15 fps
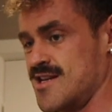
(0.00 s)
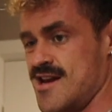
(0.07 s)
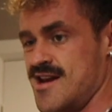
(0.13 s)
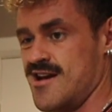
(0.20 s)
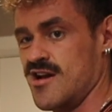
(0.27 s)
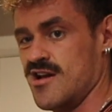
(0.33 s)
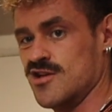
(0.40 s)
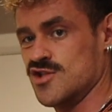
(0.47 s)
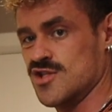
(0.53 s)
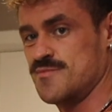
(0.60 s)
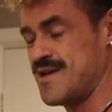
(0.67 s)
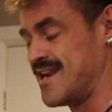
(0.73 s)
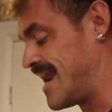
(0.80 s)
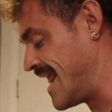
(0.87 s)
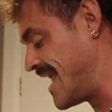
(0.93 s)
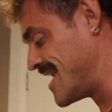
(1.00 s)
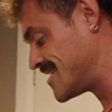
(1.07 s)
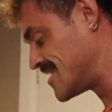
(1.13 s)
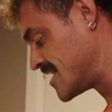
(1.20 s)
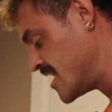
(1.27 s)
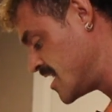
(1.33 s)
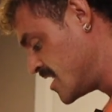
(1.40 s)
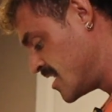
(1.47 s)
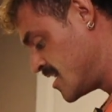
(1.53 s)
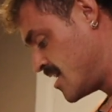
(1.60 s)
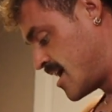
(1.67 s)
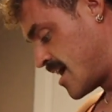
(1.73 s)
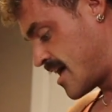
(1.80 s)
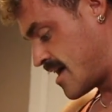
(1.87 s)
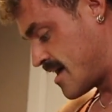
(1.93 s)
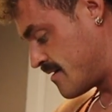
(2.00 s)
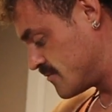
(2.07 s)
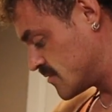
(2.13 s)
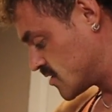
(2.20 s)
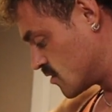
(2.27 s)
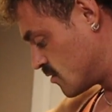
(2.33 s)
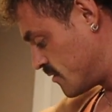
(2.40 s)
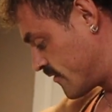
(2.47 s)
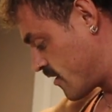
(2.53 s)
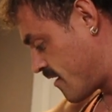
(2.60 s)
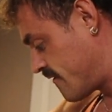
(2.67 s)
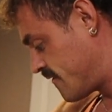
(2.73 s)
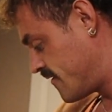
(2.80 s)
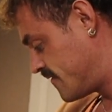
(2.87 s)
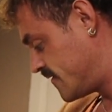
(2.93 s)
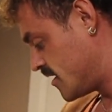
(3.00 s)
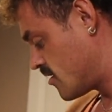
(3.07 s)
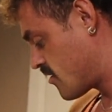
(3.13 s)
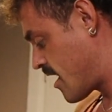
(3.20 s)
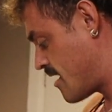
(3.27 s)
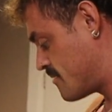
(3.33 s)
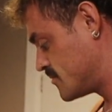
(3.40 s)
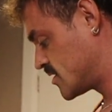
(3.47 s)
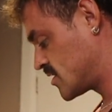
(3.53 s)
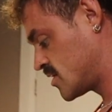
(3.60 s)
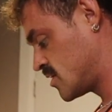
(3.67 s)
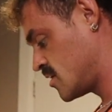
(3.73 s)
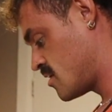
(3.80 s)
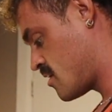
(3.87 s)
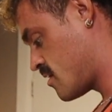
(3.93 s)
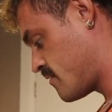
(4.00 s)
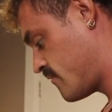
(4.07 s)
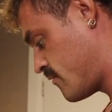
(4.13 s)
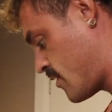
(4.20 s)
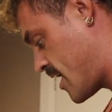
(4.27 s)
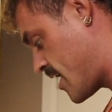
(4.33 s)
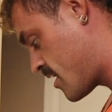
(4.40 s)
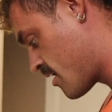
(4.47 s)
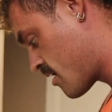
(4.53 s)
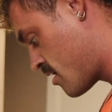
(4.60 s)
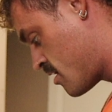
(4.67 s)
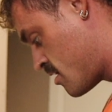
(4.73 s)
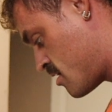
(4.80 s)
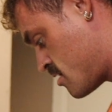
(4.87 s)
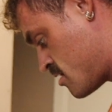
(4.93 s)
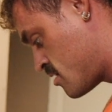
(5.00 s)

it in and I'll just go lazy. So we've got 50 grams of whey here.